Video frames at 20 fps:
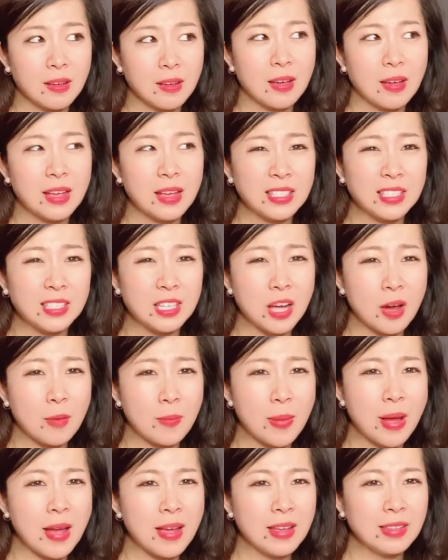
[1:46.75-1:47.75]
I stopped
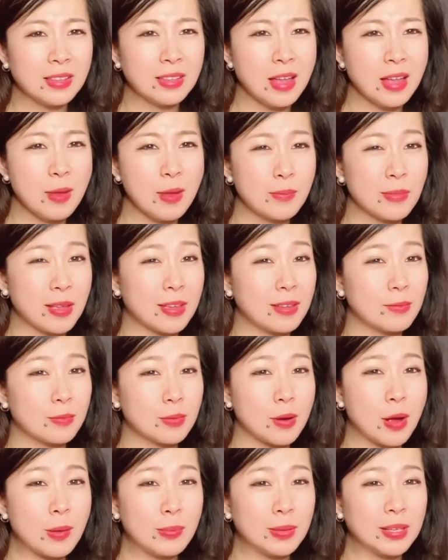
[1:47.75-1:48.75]
buying them like
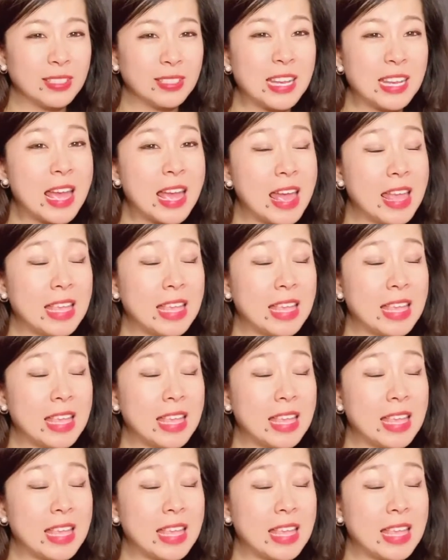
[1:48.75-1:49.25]
probably 10